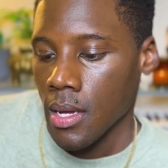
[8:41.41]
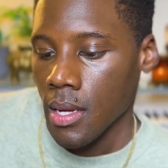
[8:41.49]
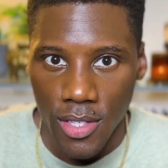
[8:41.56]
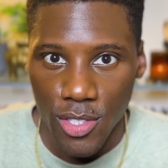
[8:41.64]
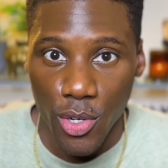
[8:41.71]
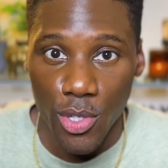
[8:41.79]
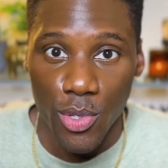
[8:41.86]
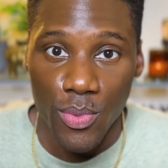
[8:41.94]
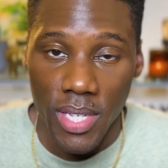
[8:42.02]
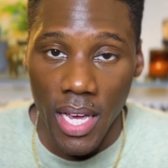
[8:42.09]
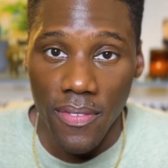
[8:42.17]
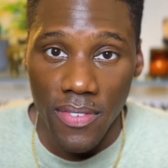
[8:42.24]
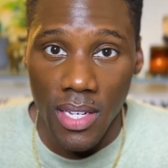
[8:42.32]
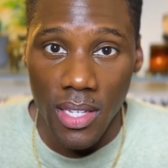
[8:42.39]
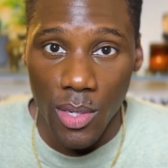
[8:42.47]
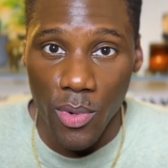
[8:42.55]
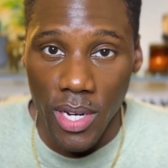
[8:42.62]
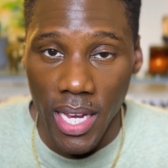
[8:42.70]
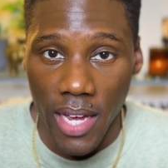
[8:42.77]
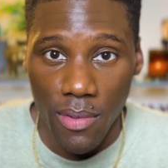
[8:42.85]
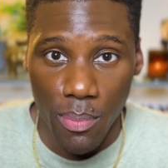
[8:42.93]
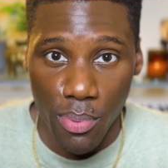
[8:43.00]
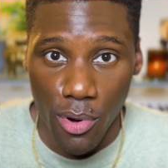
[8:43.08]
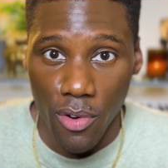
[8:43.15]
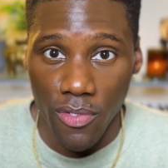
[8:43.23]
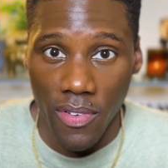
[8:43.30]
So you definitely want to have a
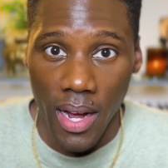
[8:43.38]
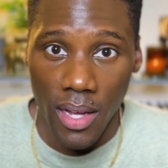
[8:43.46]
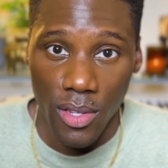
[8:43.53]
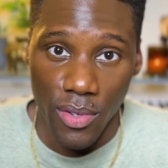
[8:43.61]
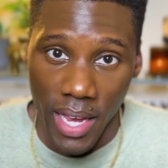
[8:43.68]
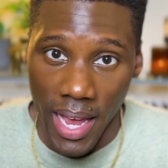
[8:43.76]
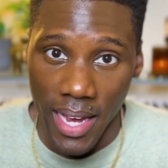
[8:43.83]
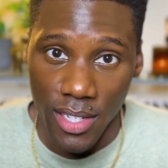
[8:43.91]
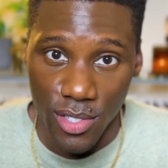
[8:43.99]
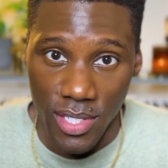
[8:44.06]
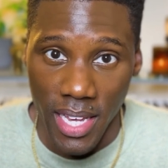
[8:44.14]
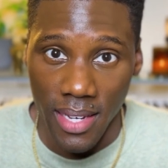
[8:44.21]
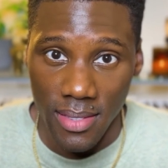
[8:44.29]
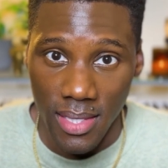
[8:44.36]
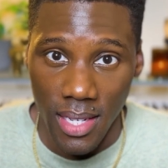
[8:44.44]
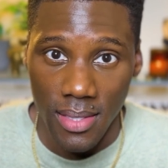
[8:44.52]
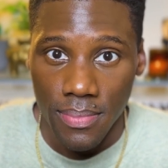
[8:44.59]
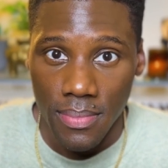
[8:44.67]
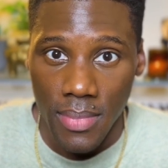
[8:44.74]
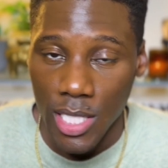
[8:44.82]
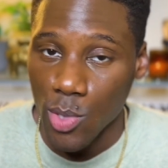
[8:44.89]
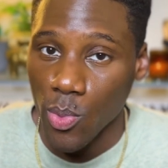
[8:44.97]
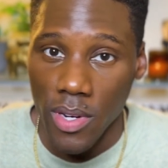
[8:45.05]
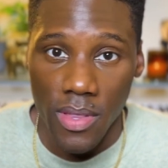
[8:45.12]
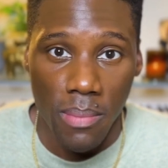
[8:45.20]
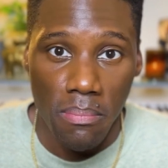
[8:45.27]
profile on Actors Access. It's
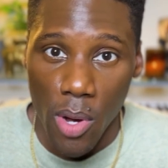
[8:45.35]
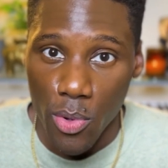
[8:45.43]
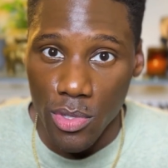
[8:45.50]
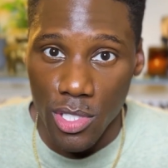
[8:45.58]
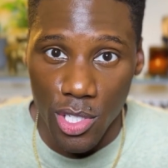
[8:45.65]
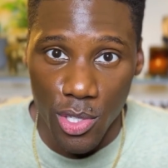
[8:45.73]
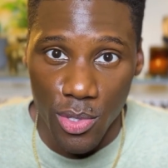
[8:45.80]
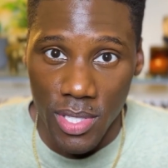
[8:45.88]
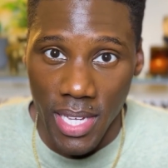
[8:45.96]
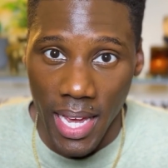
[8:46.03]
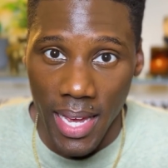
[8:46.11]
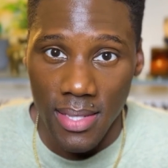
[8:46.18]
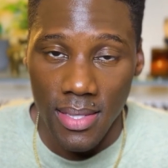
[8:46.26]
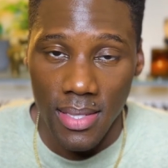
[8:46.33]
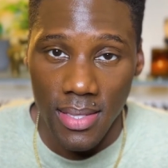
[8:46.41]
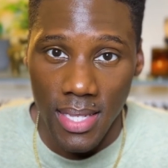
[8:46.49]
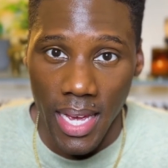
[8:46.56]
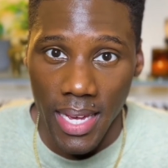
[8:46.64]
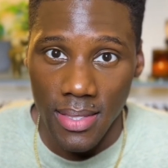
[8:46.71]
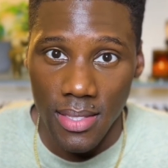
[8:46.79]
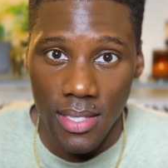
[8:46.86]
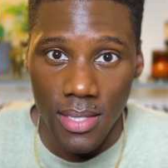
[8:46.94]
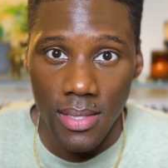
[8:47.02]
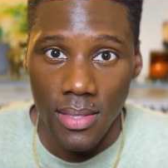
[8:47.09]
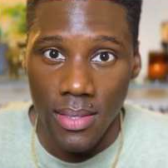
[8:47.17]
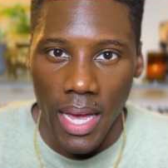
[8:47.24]
one of the most used casting
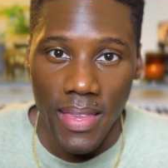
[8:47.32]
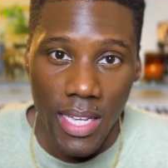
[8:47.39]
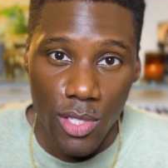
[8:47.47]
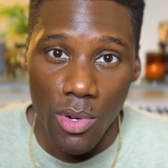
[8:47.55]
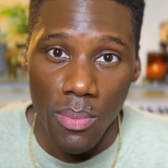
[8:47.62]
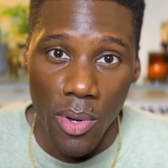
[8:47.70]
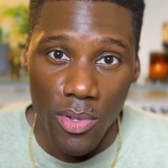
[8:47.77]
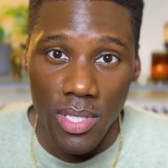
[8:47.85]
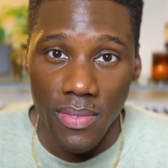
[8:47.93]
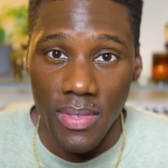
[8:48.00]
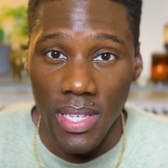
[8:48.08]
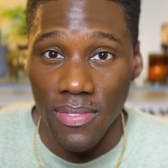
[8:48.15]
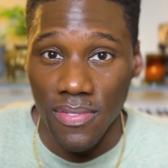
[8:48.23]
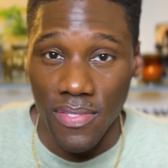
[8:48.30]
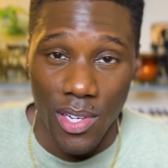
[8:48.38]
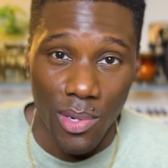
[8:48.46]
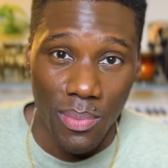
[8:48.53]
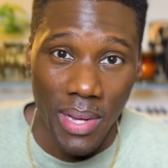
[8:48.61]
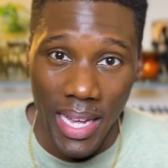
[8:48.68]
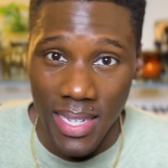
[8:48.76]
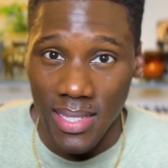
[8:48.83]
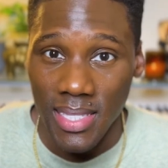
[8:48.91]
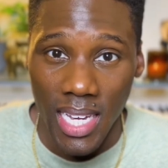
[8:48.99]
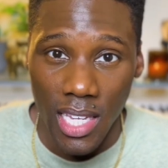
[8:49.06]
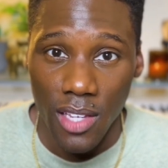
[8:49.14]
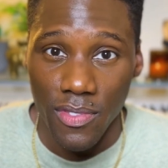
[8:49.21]
sites, and that's where most of the film and
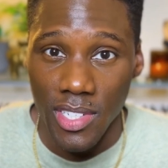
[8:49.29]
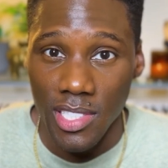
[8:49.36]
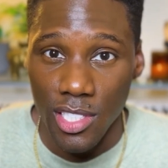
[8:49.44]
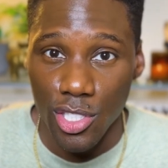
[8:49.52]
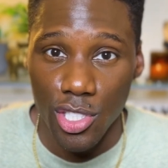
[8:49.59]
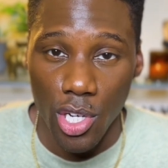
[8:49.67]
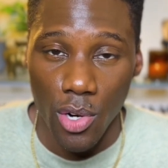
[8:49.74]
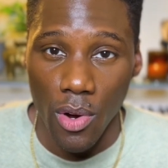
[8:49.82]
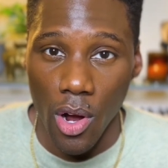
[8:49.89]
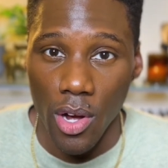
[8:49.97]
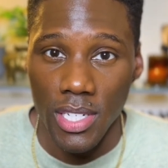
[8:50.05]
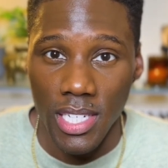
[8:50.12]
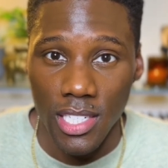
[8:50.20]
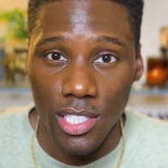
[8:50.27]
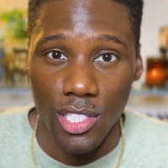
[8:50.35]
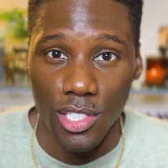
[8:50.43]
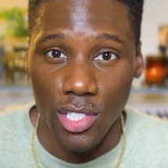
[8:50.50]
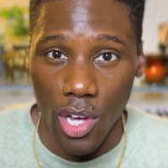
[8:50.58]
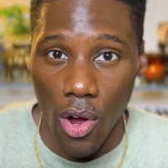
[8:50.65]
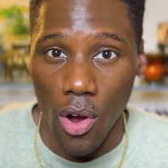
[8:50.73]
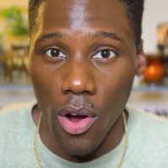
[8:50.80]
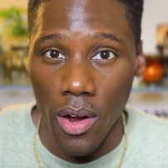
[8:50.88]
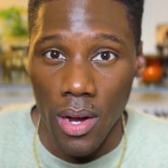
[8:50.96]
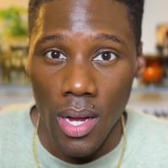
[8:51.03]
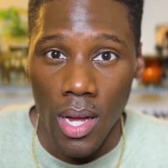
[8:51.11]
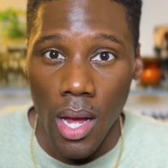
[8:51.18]
television show auditions
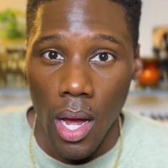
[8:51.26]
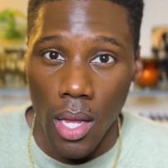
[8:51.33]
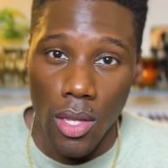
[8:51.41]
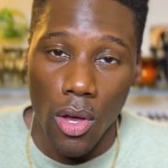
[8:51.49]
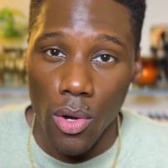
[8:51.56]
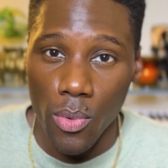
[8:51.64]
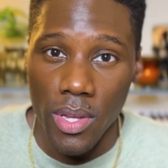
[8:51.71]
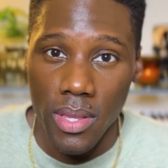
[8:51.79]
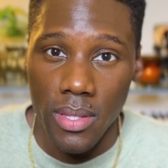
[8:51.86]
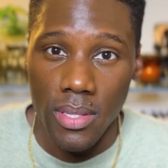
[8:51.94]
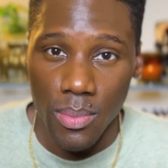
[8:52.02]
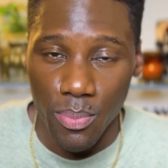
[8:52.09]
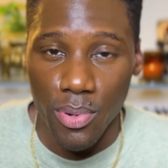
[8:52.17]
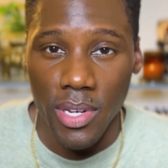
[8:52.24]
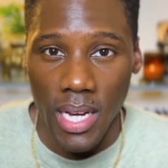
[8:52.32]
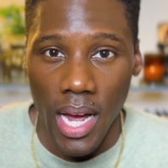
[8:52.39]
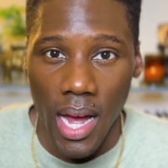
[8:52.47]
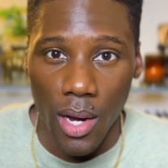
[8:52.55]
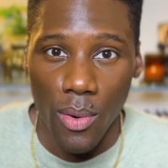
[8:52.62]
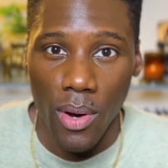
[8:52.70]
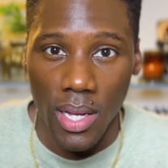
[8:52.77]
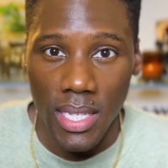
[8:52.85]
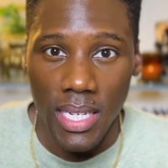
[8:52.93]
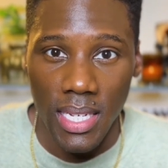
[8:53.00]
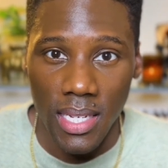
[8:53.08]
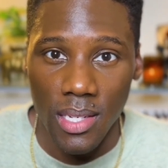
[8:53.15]
are, along with some pretty high
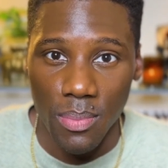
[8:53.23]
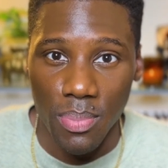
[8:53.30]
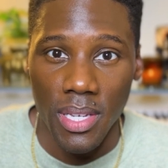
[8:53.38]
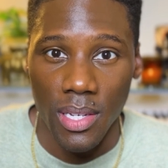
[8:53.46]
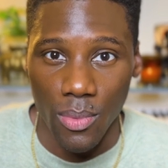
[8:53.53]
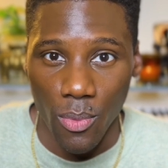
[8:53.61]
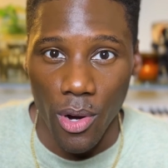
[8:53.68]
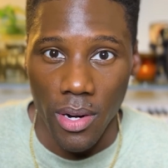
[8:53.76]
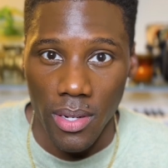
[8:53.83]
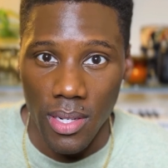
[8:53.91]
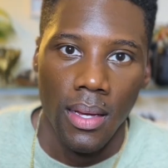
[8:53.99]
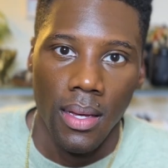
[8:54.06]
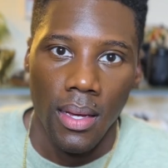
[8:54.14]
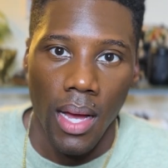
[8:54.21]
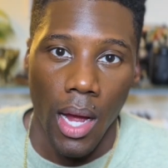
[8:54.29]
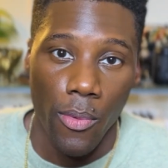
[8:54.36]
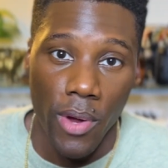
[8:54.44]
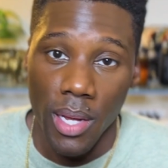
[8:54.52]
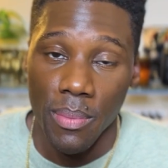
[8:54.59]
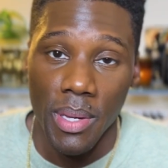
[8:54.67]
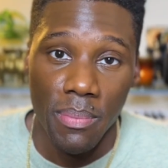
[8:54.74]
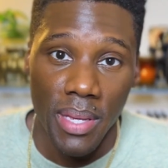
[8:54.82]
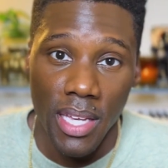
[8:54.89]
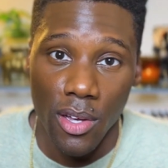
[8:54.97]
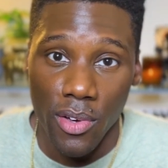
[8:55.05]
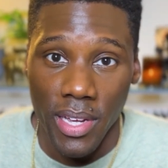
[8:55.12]
quality independent work. I recommend
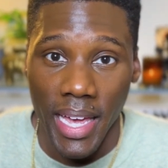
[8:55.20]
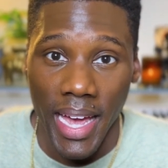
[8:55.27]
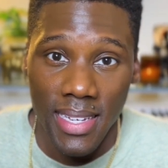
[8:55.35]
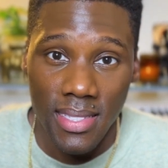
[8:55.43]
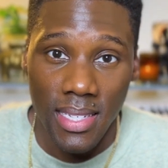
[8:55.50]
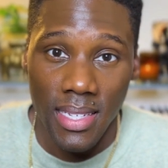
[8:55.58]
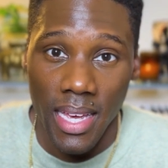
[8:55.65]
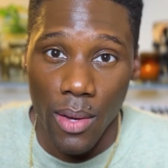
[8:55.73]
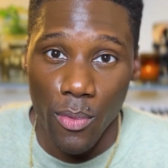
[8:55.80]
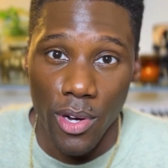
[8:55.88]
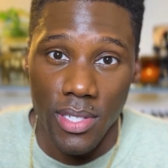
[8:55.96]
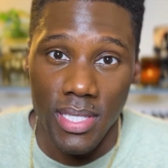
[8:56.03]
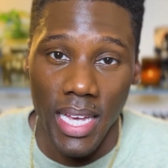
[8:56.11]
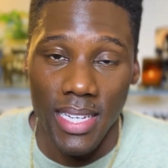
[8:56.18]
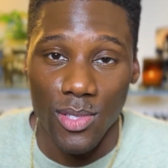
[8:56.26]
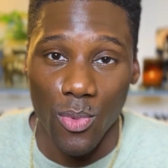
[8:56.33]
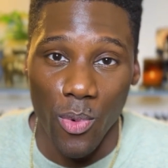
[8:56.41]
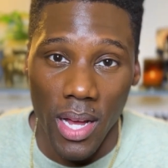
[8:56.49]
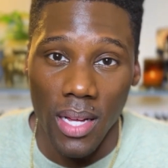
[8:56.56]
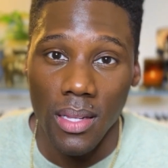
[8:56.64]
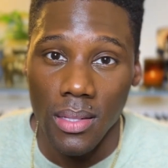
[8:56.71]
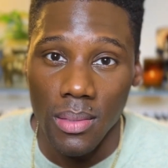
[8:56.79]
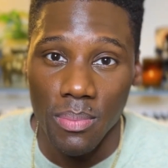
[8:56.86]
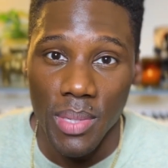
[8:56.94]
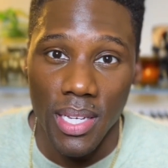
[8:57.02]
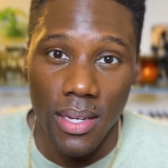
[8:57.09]
being on casting networks as well,
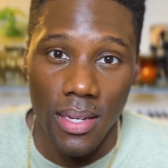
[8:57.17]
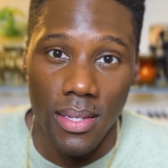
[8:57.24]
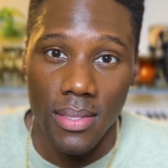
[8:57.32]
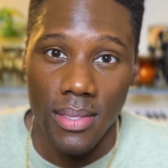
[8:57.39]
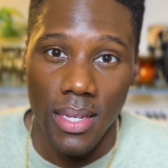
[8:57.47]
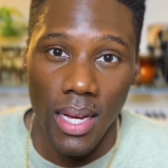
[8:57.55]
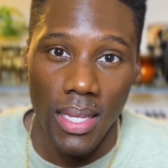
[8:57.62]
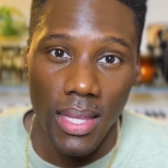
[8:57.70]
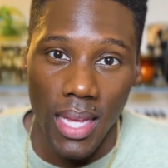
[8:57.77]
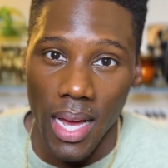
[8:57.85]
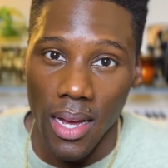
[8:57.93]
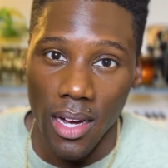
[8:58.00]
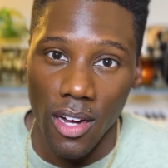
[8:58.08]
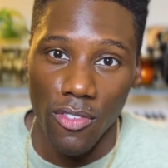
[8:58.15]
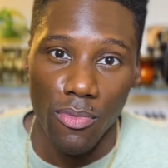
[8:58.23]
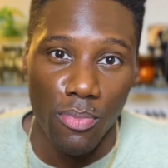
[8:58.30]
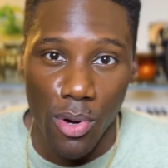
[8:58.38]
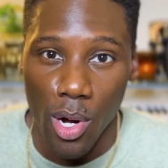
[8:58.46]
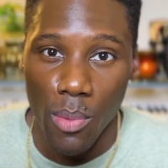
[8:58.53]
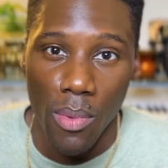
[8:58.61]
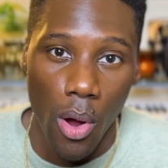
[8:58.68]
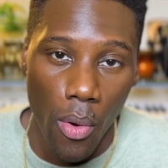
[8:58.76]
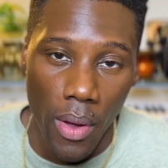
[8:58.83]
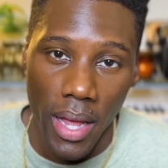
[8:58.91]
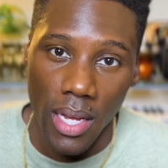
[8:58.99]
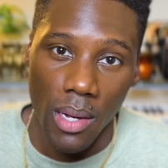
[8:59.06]
because a lot of
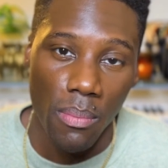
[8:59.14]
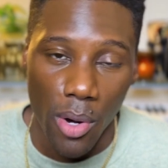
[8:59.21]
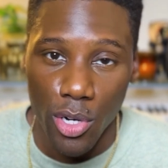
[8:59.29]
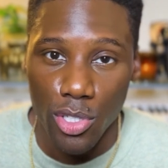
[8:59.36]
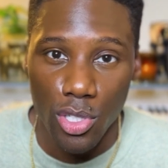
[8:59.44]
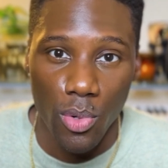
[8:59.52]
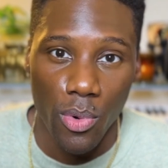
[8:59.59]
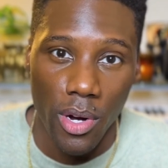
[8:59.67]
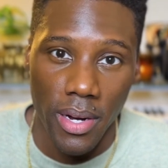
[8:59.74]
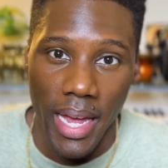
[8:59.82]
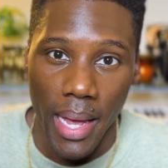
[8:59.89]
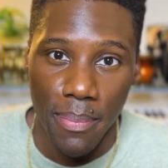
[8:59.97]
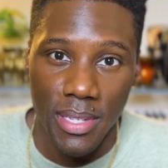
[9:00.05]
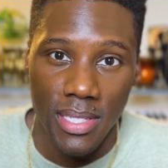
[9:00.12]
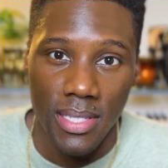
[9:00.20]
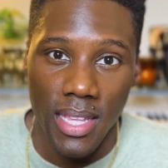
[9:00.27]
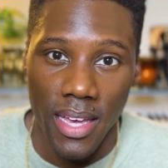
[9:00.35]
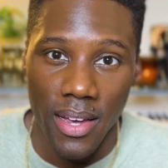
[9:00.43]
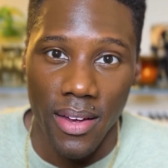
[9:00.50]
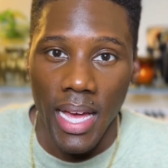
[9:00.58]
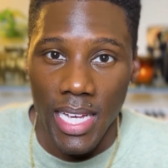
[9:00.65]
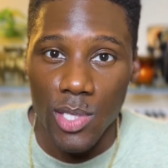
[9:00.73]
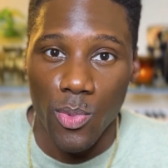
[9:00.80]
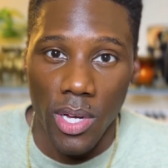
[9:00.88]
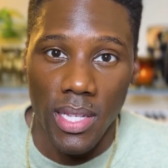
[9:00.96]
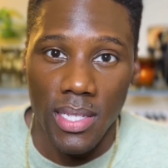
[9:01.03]
promo and commercial work happens there, as
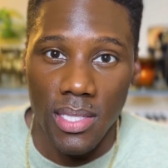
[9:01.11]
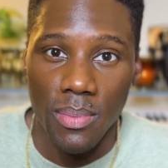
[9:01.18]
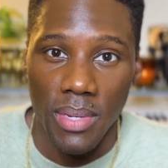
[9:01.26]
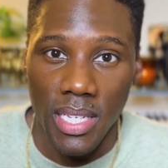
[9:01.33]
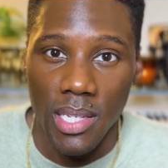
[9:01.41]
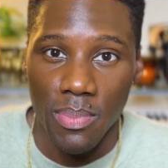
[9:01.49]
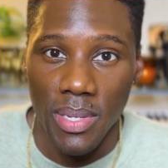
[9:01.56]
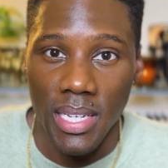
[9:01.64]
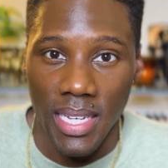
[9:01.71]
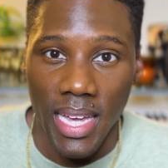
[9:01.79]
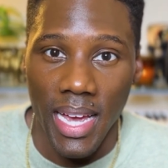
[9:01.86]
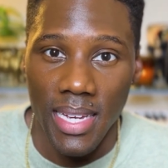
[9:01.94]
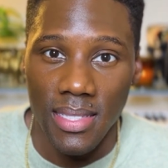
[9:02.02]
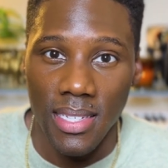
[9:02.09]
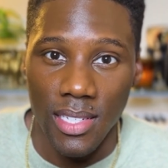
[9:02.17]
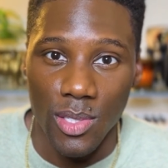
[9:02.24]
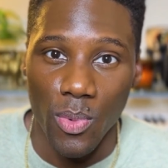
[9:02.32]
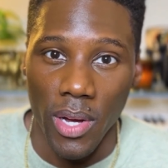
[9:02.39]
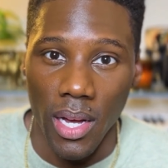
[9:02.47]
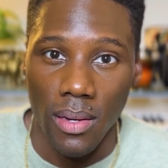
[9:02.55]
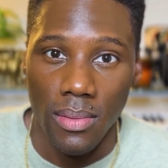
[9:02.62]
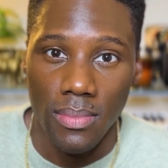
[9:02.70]
well as some independent casting as well.